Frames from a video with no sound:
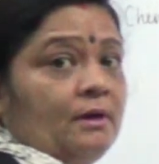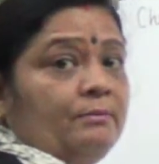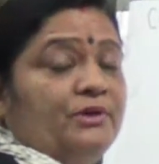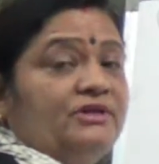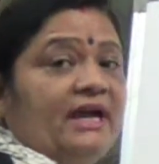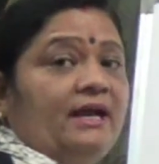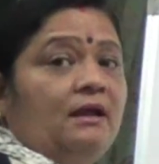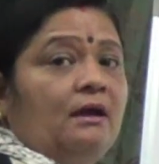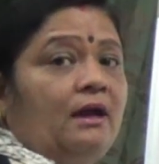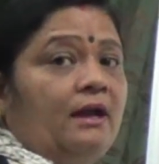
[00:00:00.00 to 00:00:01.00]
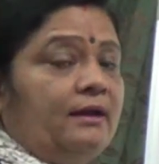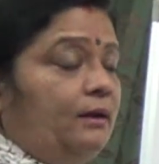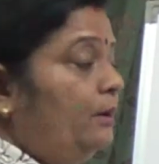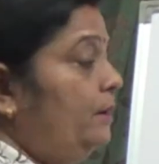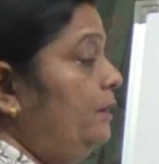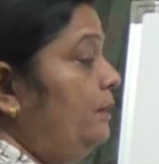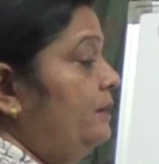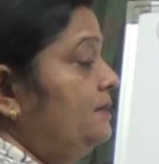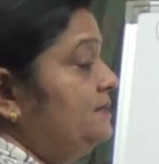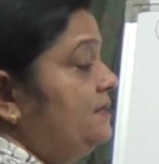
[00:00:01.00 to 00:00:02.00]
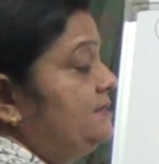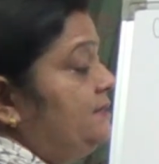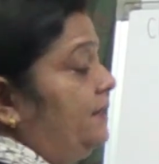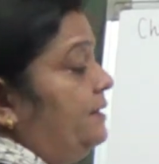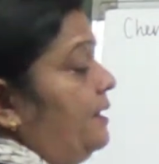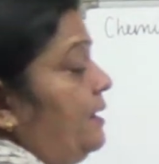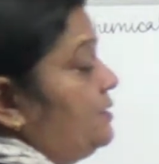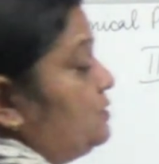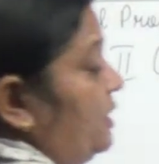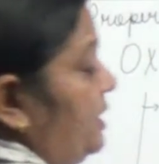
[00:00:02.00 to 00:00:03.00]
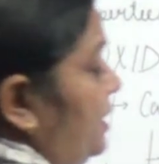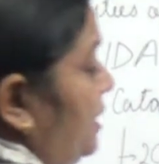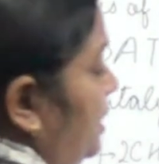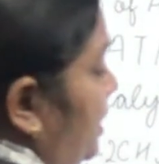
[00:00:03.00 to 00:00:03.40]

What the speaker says: butyl alcohol, isn't it? So here